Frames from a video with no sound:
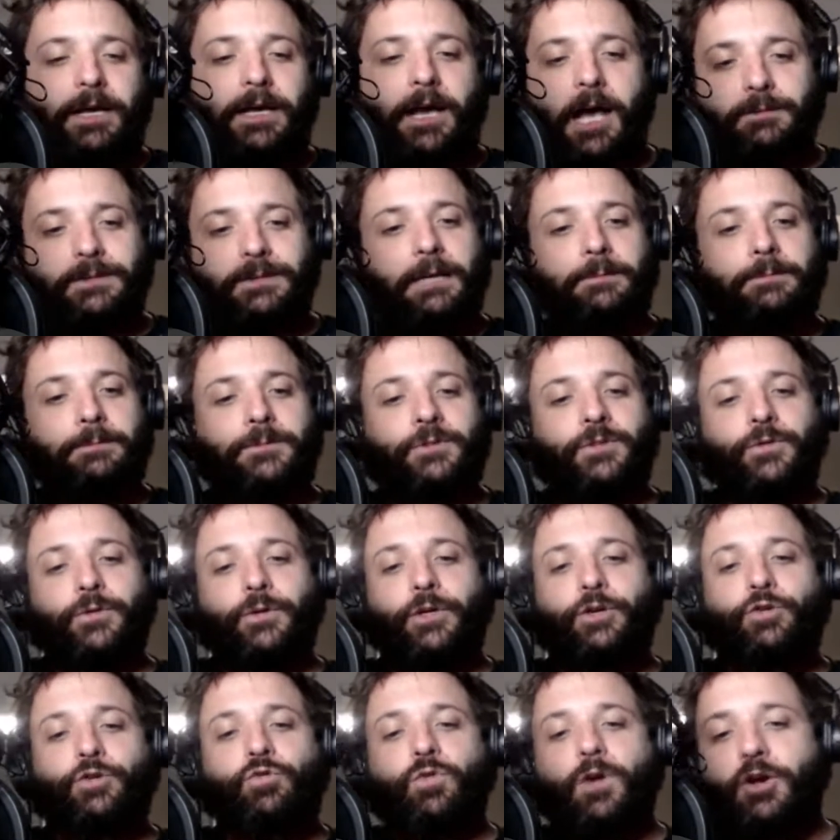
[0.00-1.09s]
Adam's
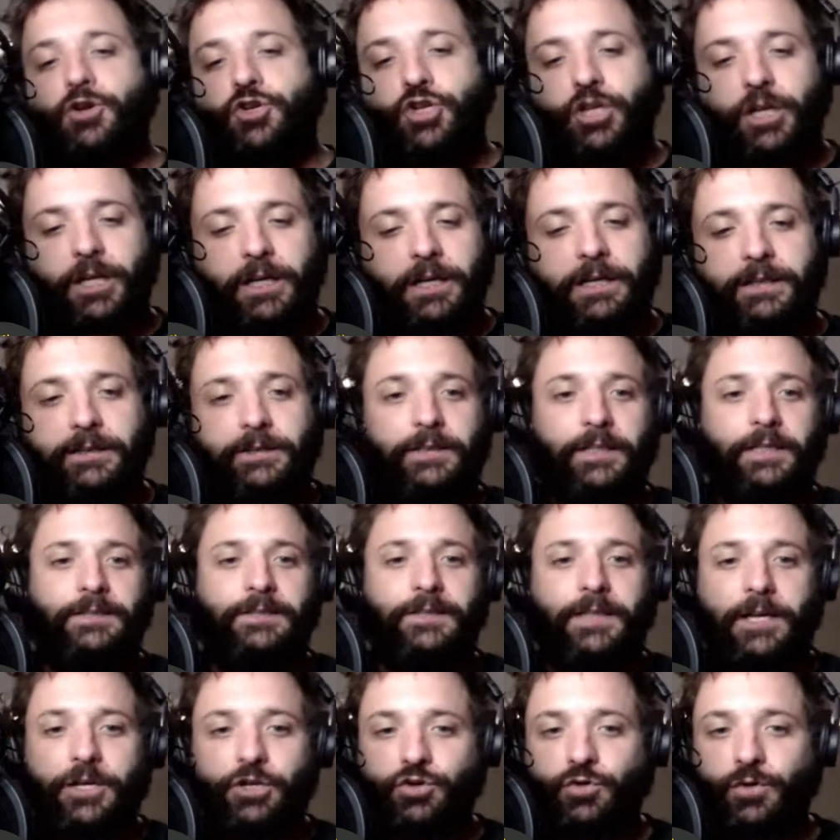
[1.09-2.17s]
absolutely crushing
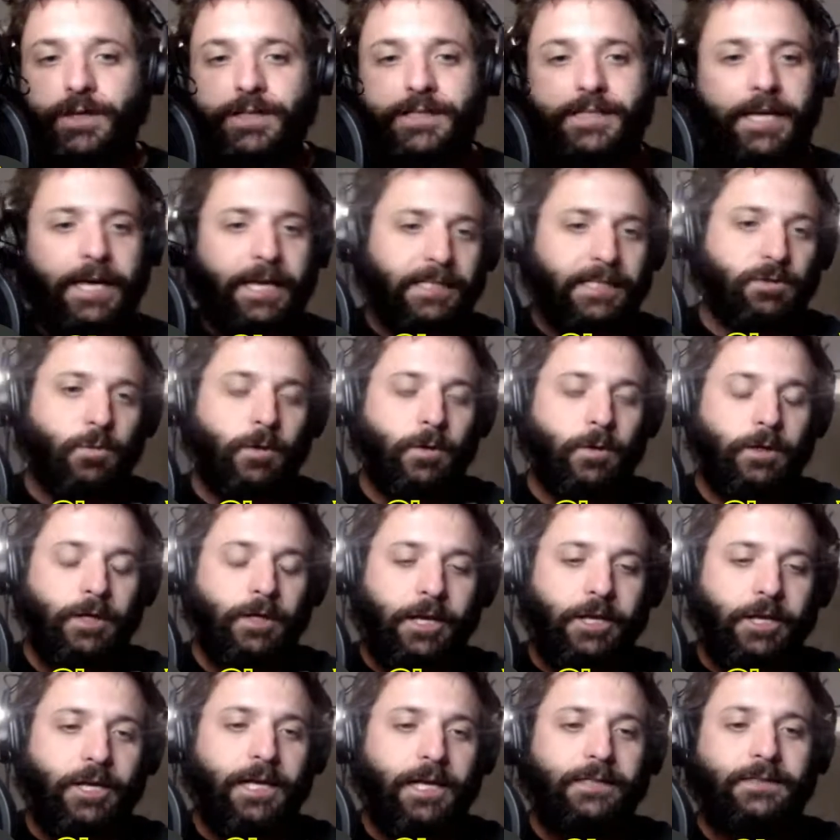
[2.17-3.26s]
his injury takes and
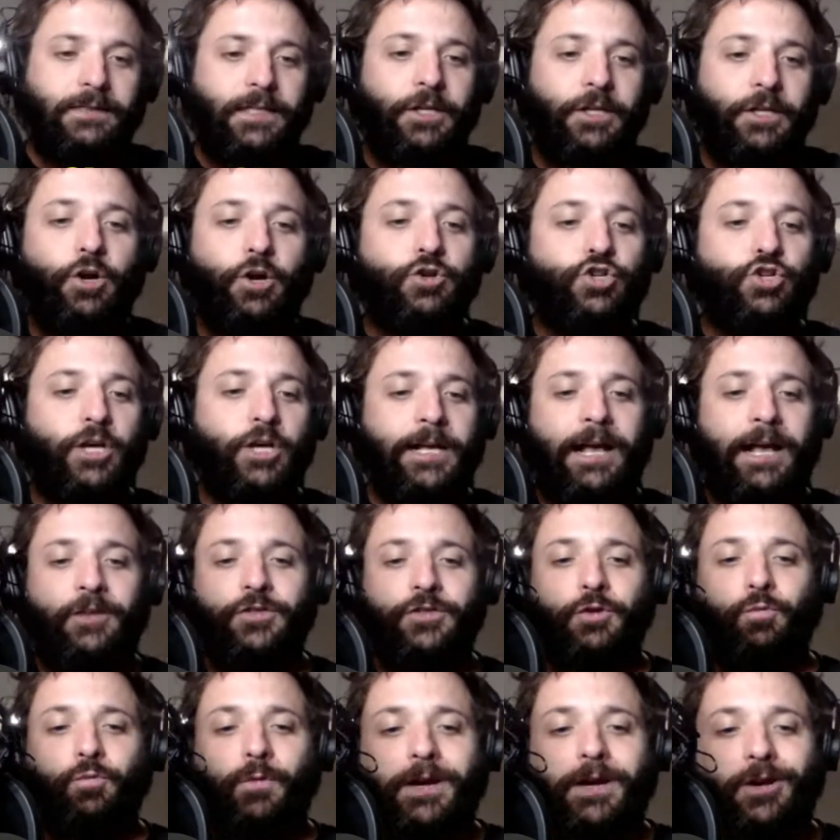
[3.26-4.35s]
whatnot. You guys need to go check out
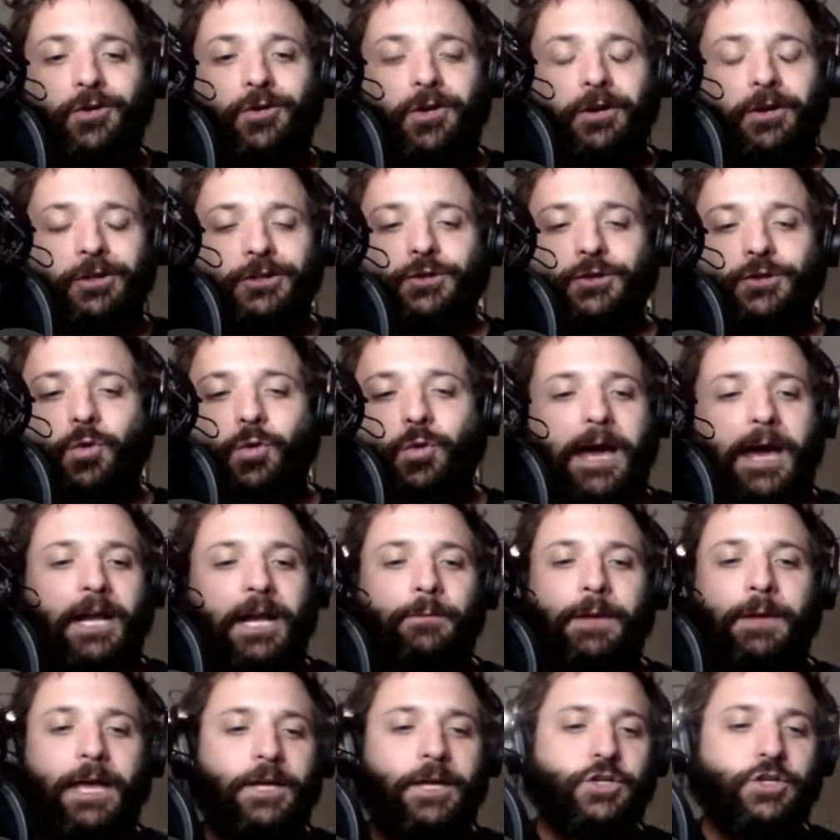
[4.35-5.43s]
the
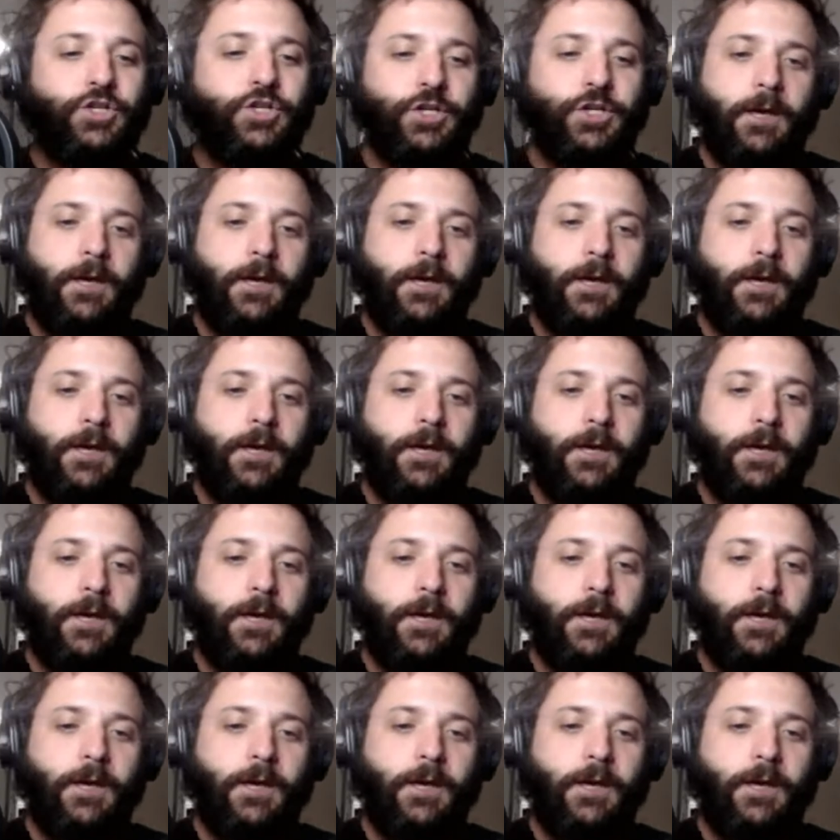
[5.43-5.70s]
real_Adam H.